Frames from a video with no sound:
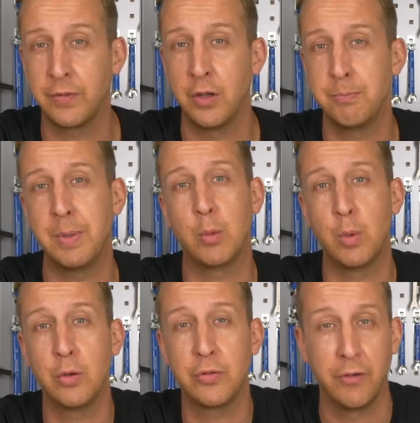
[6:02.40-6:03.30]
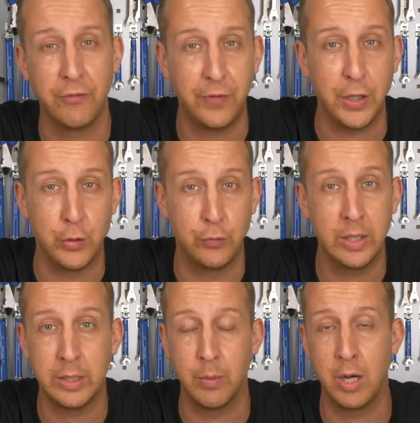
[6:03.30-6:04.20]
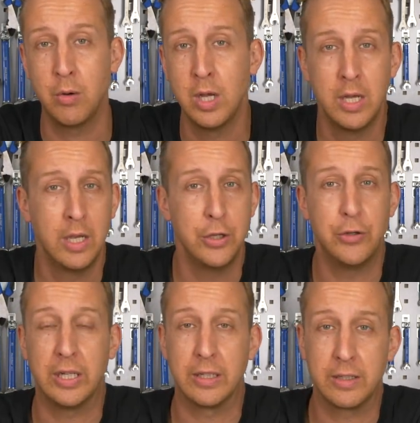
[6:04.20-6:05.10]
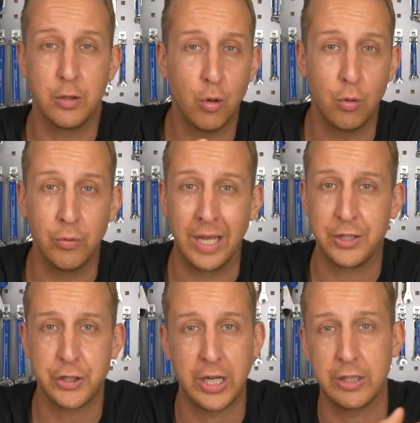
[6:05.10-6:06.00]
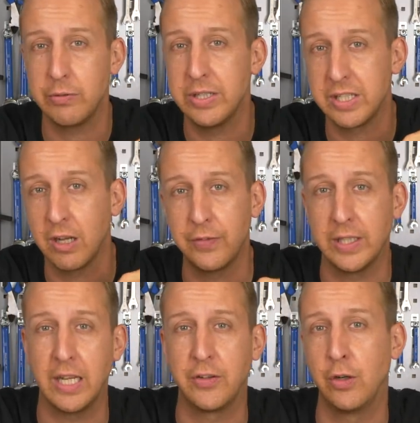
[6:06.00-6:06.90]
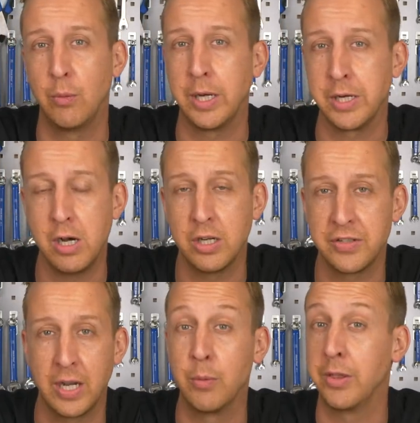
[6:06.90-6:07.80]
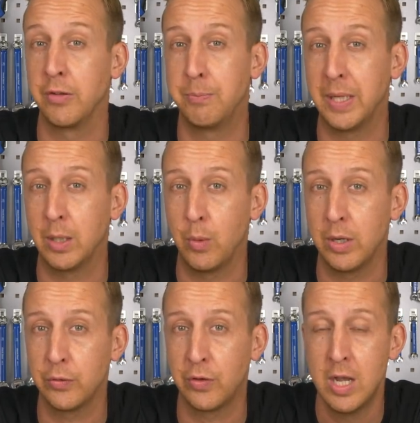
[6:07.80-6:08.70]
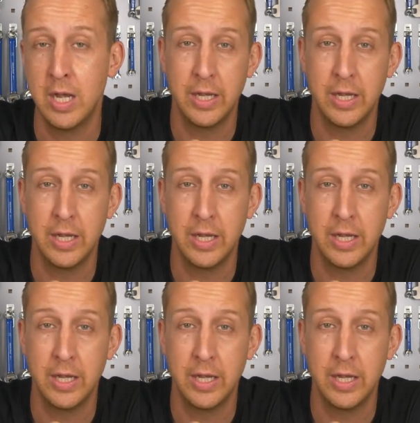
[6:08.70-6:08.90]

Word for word: of those big wheels. They'll fit you really well. You can ignore all that chattery stuff that gets in the way on a hardtail with those bigger wheels.